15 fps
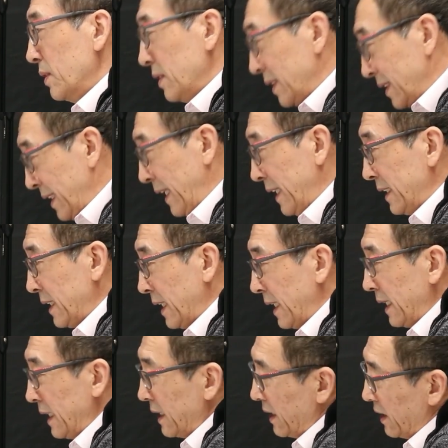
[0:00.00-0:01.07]
the
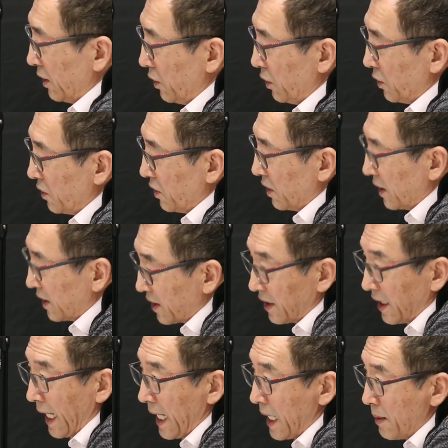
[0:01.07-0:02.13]
data using the
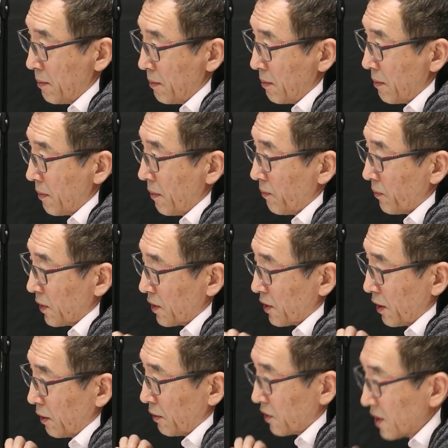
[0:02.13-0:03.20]
same
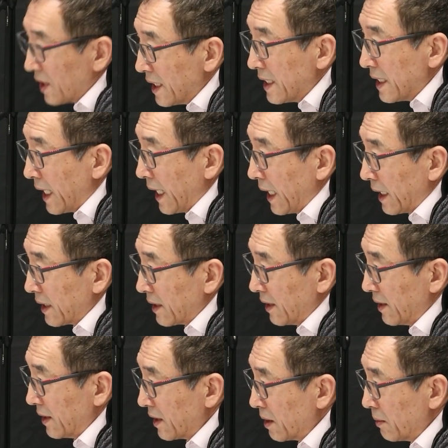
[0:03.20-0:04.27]
sort of syntax
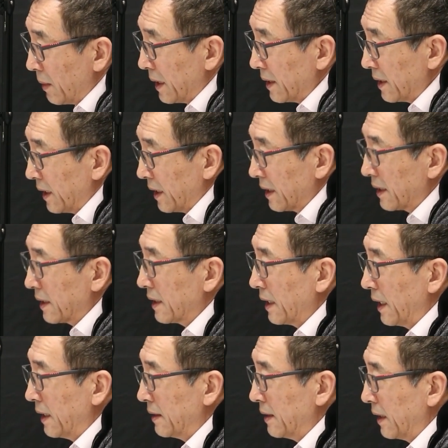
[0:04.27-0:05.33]
and semantics,
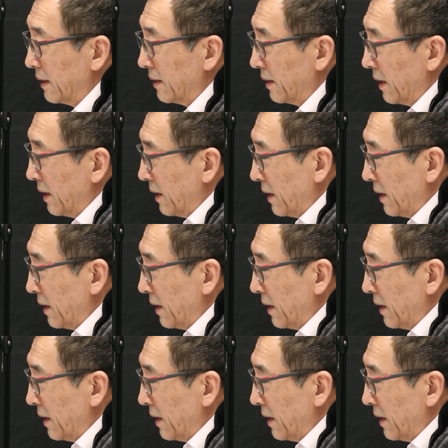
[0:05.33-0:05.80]
and